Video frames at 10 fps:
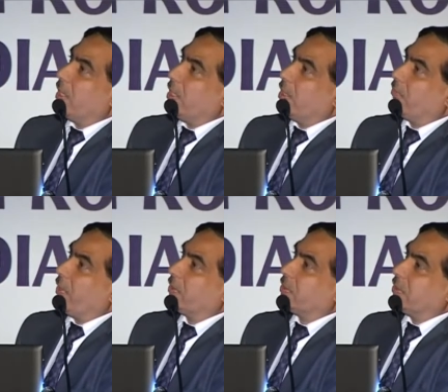
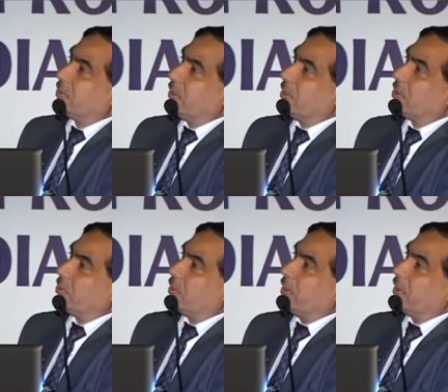Interventricular
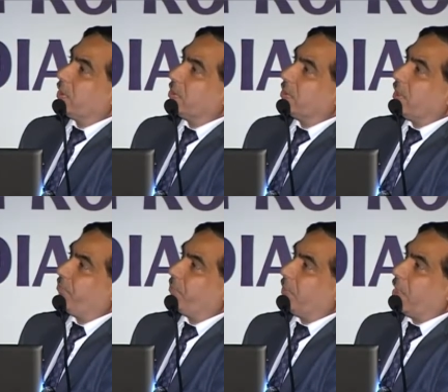asynchrony decreases the
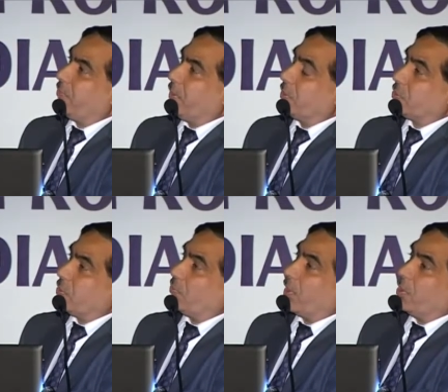right ventricular
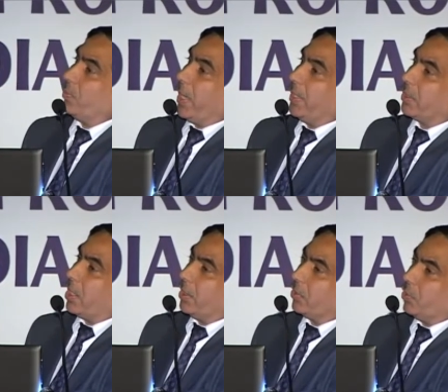store volume and
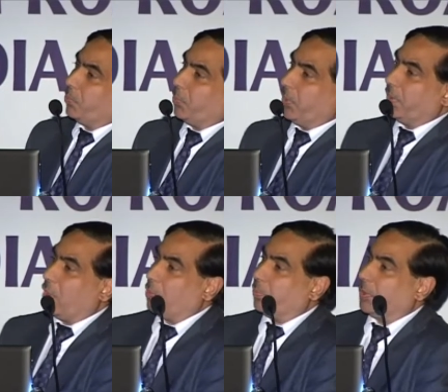cardiac
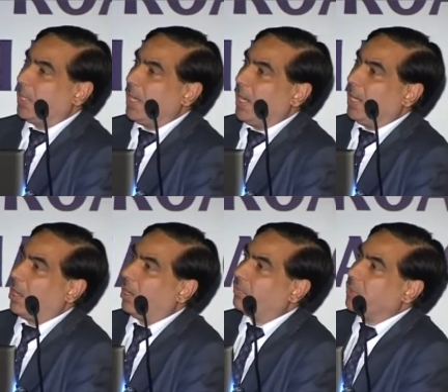output, and
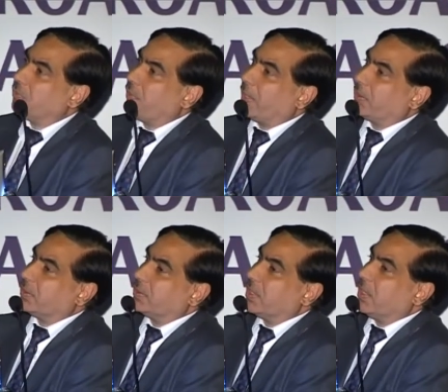all of these
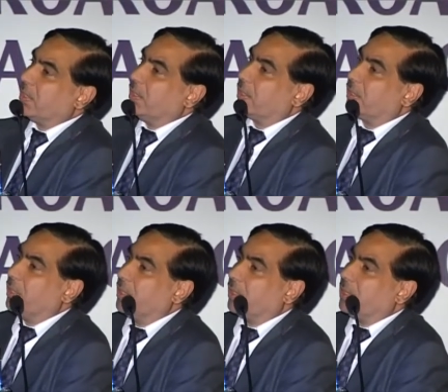factors
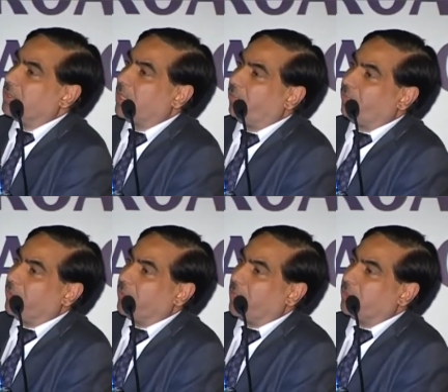increase the left
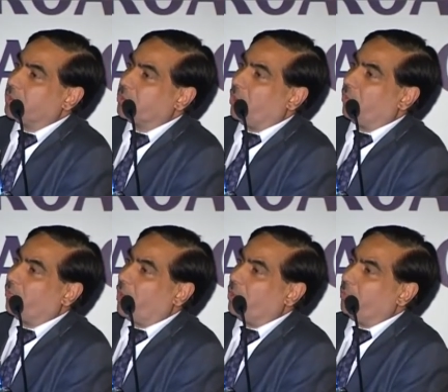ventricular end-systolic
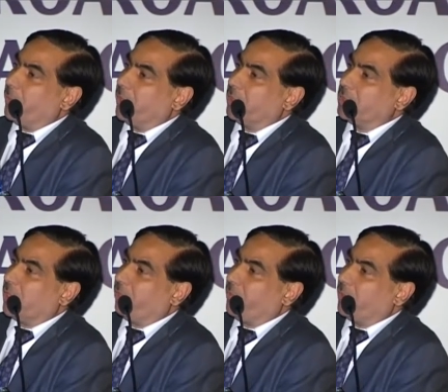volume, increase the
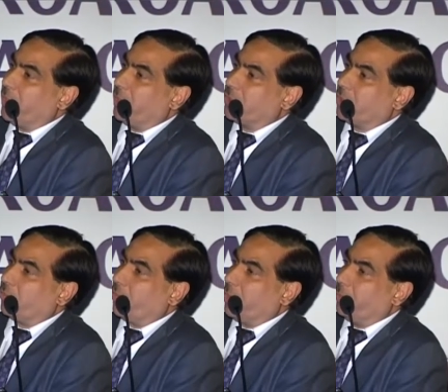left ventricular
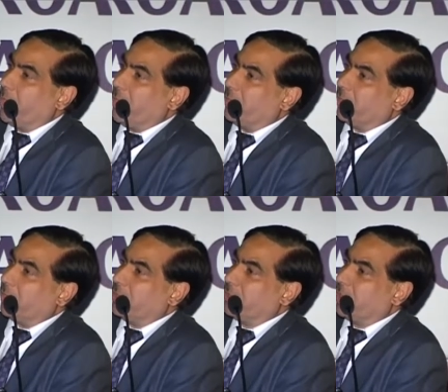end-diastolic volume,
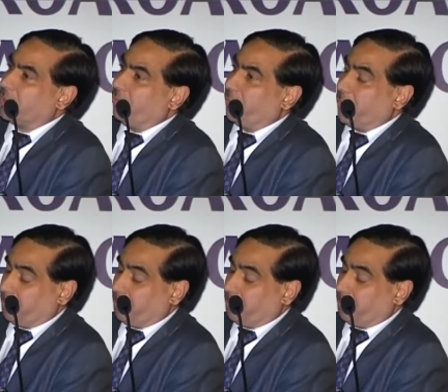decrease ejection